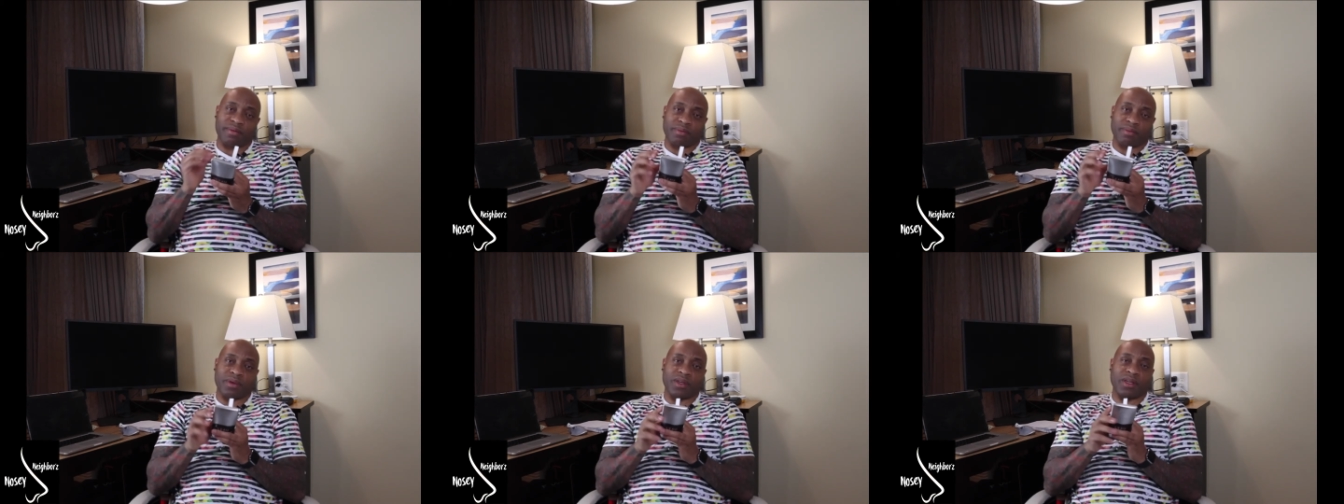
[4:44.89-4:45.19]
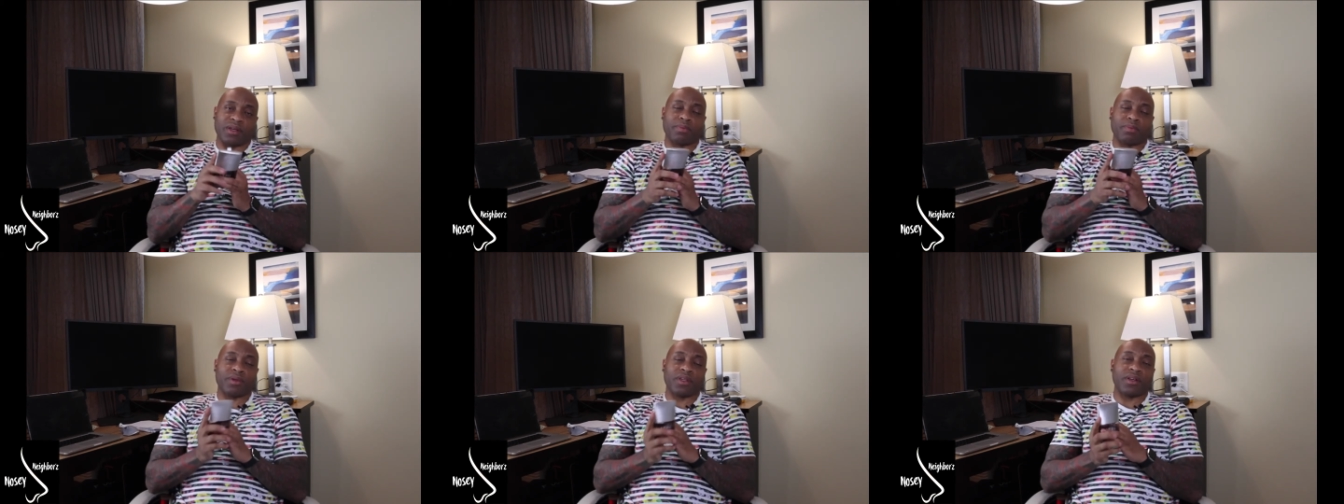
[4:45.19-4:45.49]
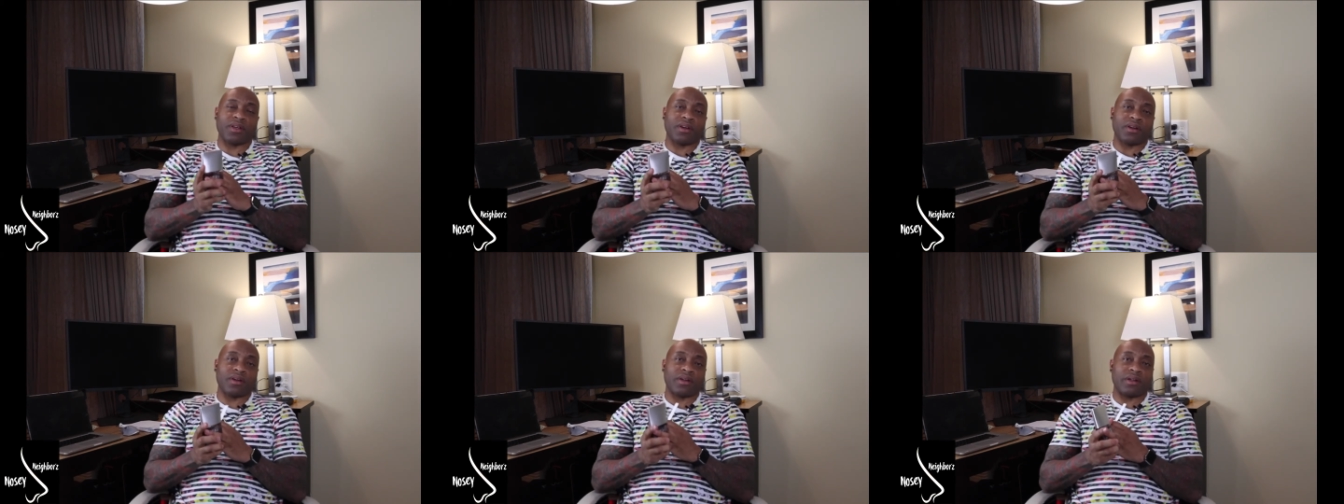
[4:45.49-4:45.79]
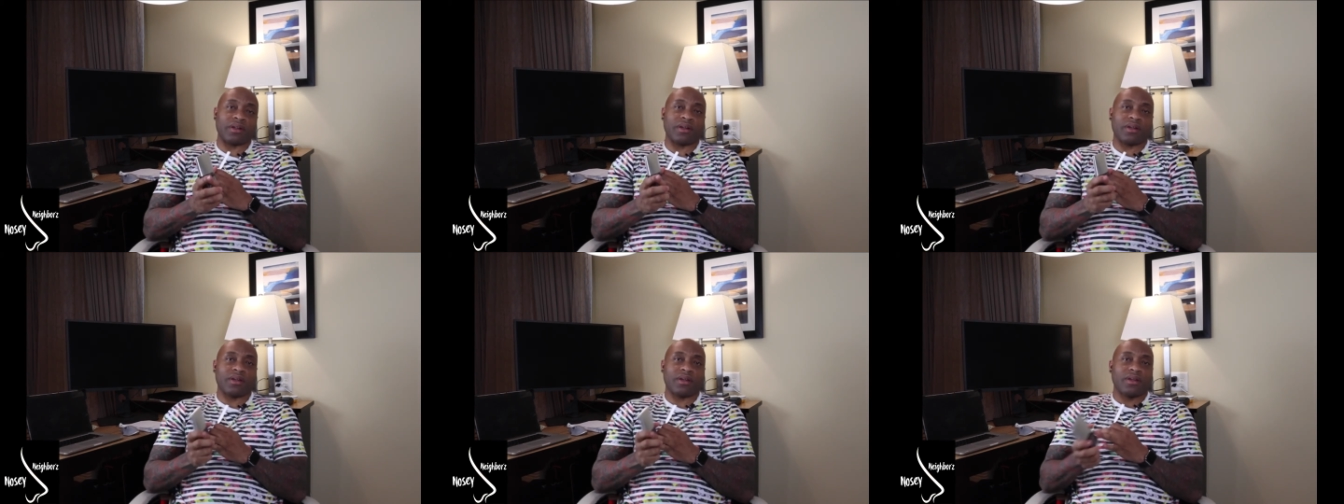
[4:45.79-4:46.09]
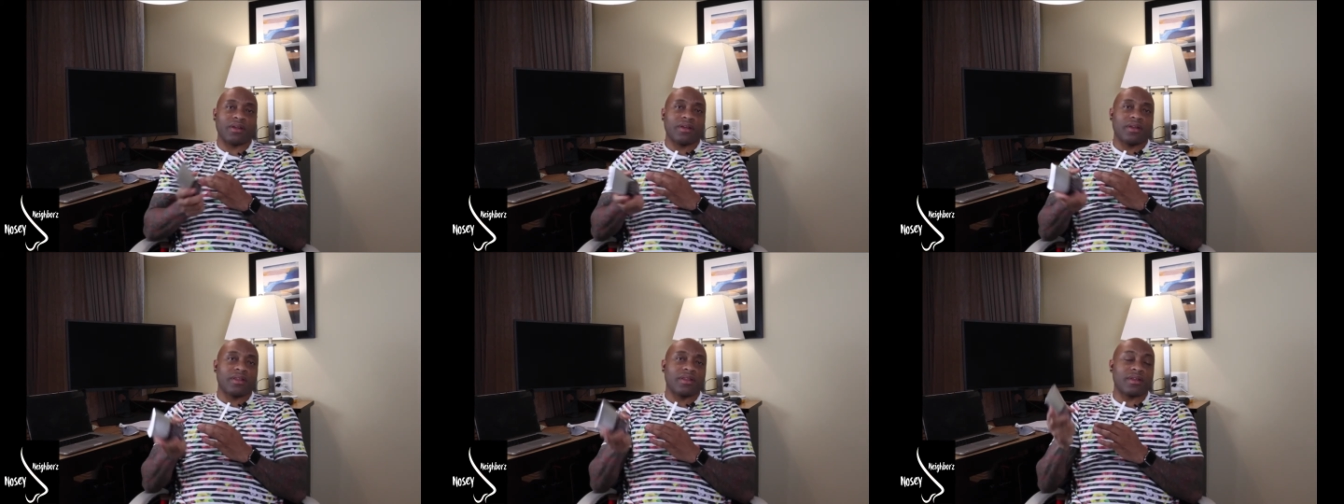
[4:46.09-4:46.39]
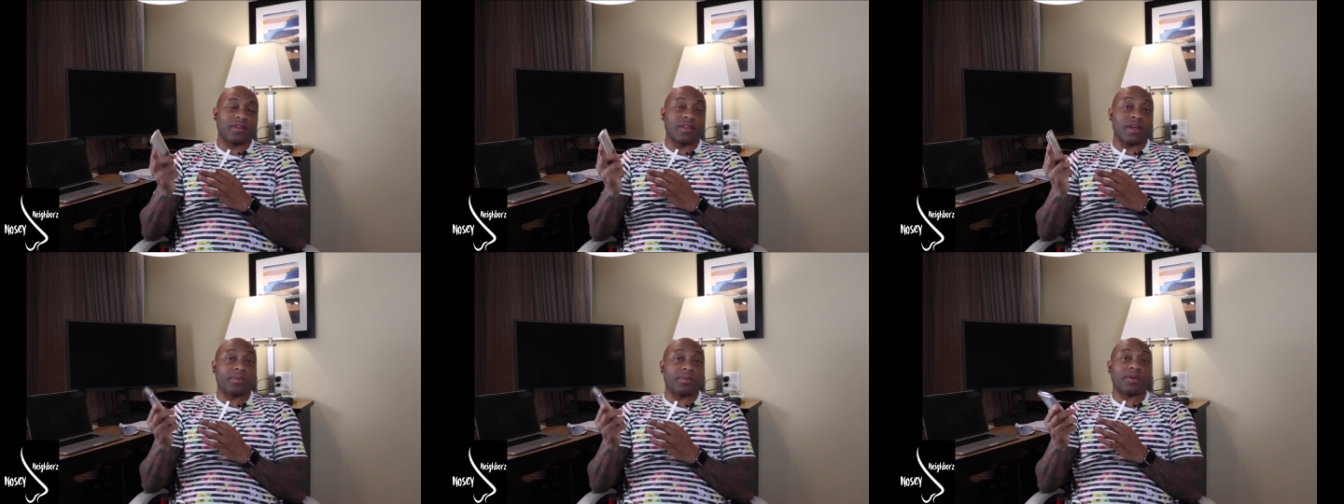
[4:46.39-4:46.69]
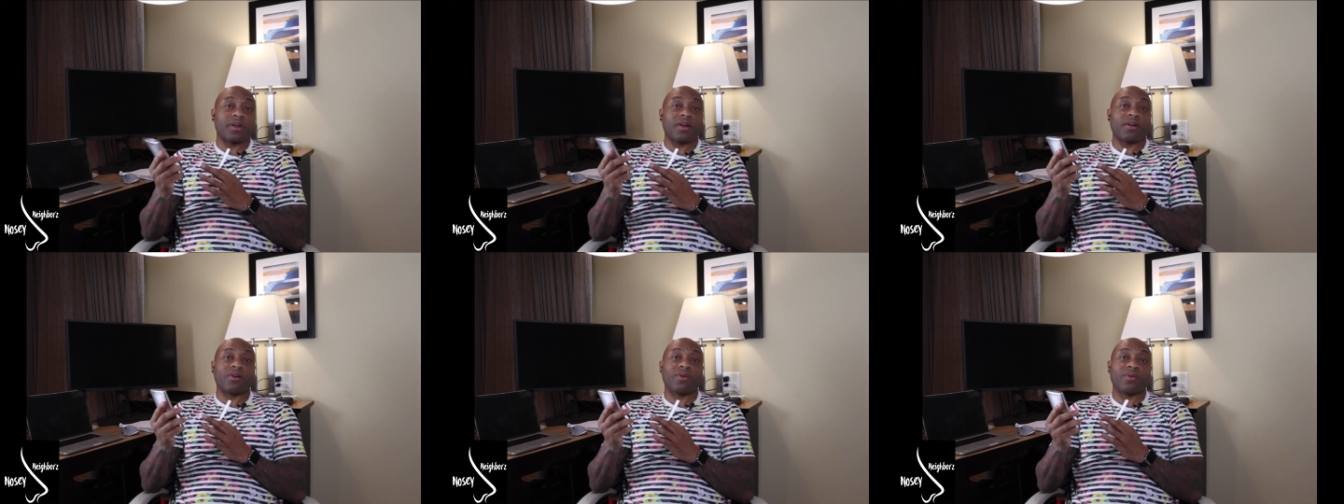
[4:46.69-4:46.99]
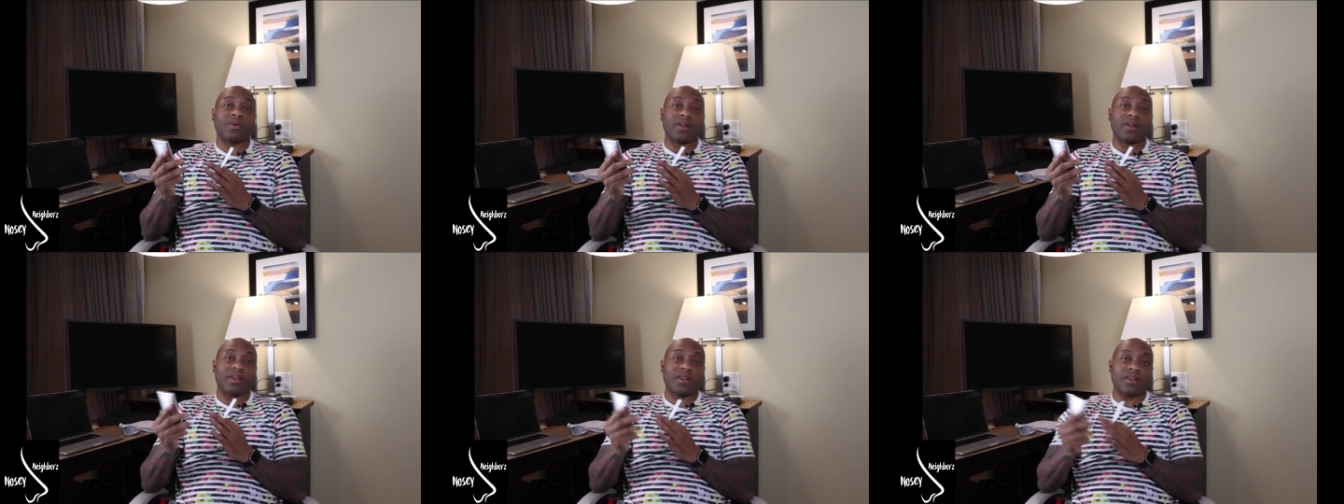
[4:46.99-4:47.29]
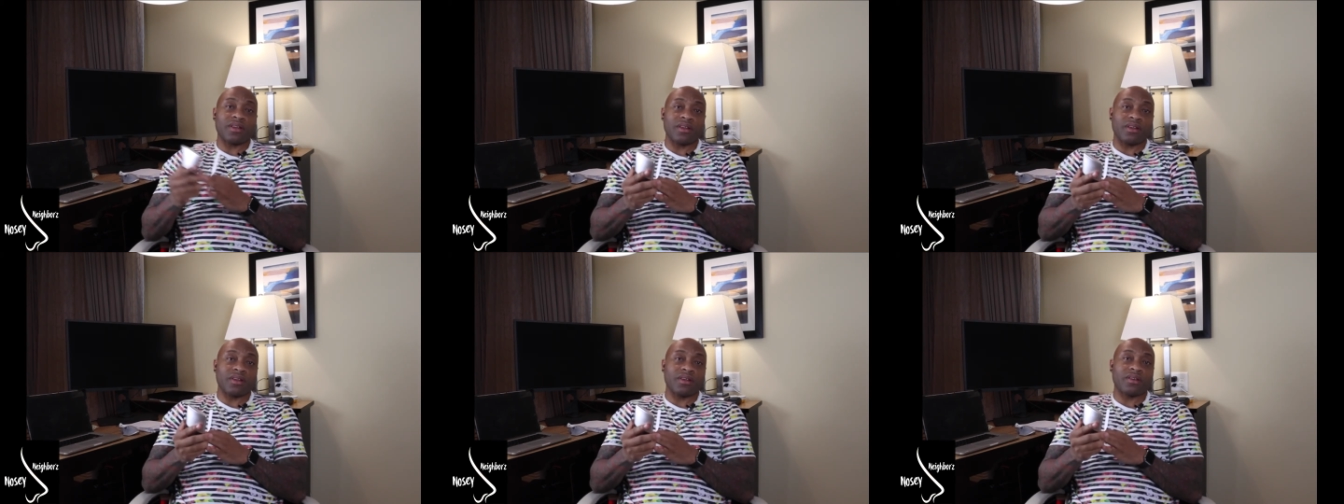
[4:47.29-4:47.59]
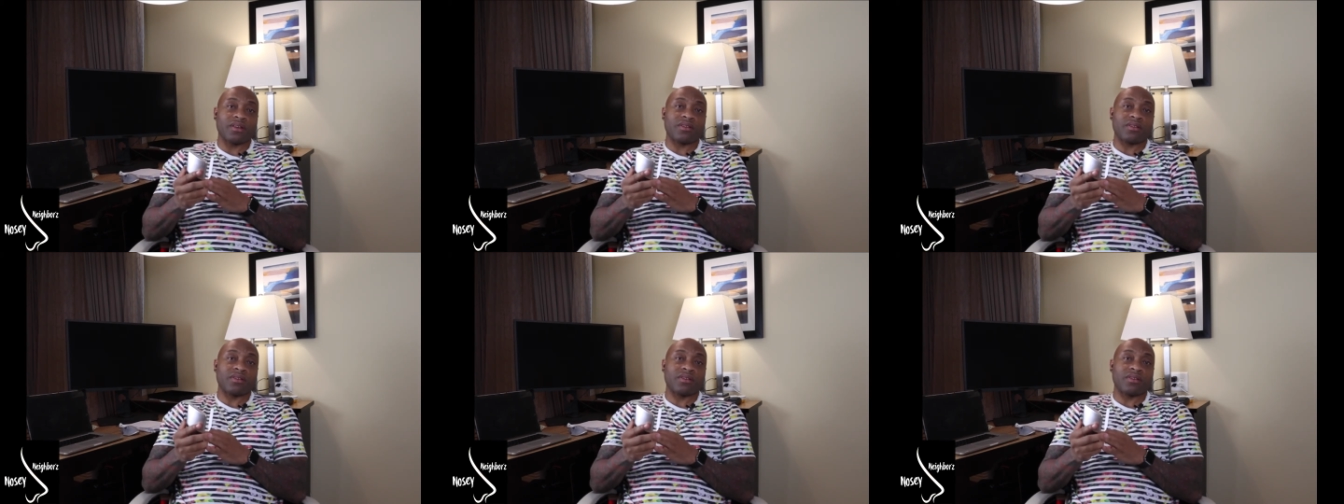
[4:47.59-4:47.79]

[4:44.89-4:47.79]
beyond the times that I already did.